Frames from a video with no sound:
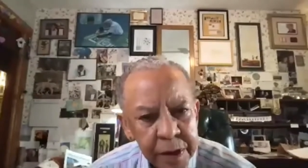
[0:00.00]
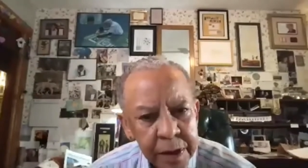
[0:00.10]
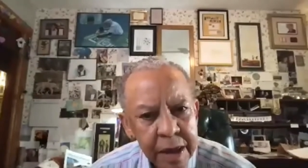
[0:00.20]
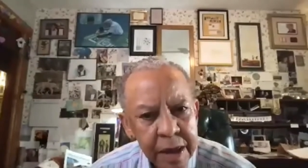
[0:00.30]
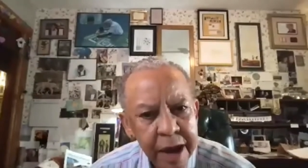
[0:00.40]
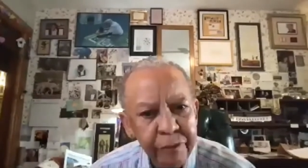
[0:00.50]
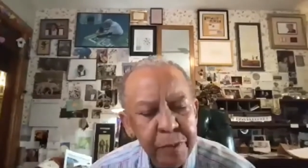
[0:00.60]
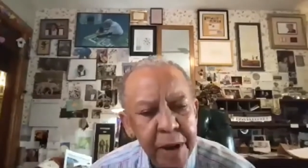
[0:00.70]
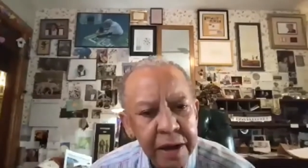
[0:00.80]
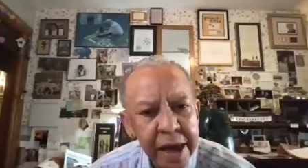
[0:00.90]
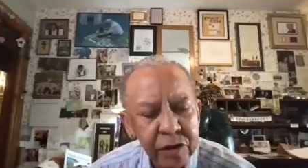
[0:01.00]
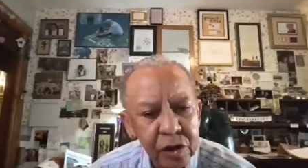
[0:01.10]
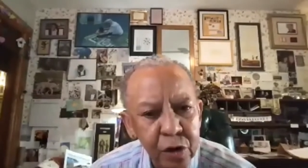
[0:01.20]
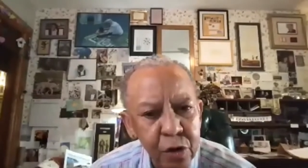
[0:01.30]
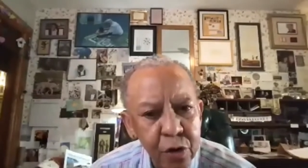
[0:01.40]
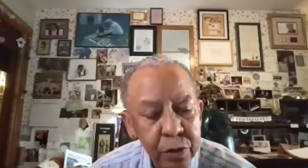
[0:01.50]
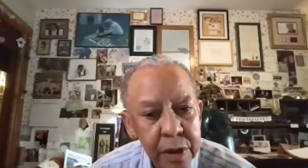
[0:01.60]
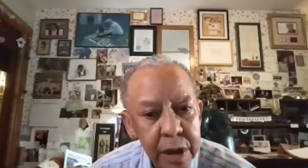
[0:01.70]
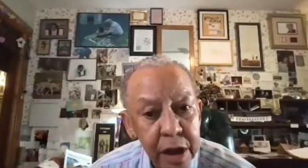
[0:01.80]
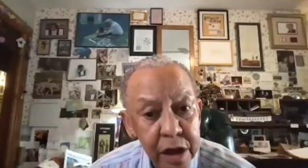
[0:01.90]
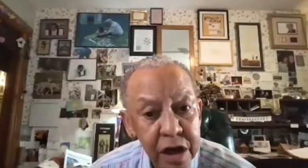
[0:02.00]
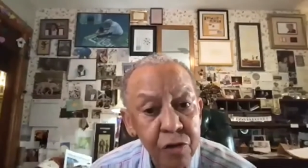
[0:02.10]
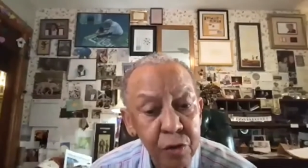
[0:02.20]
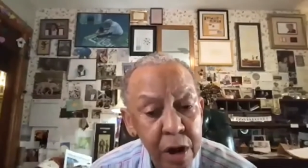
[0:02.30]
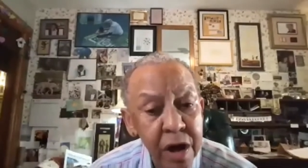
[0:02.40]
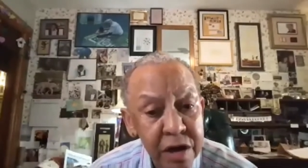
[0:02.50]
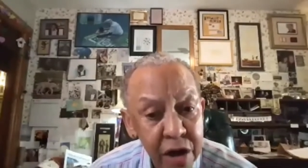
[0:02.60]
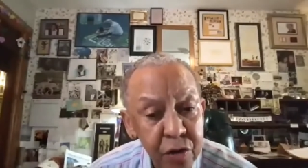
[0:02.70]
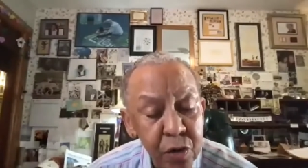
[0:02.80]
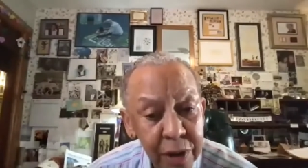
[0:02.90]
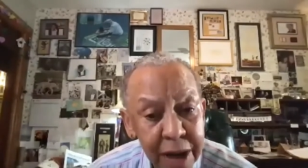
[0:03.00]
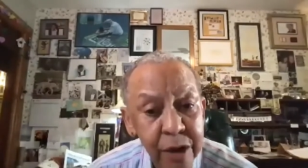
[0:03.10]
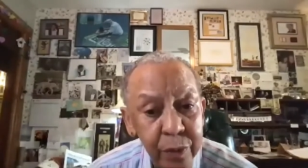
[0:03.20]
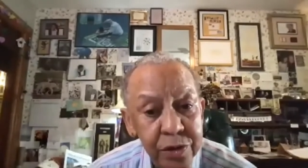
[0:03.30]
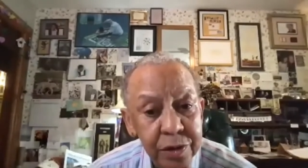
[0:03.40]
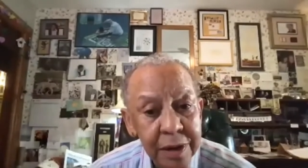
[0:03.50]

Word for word: everybody had to learn another language.